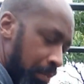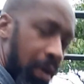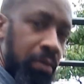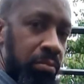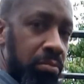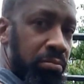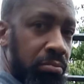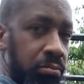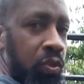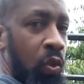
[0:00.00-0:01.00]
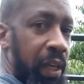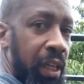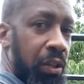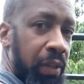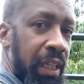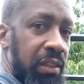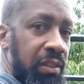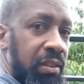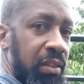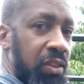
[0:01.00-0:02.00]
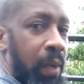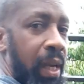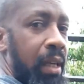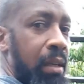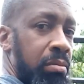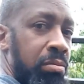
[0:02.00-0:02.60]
about 20 degrees this way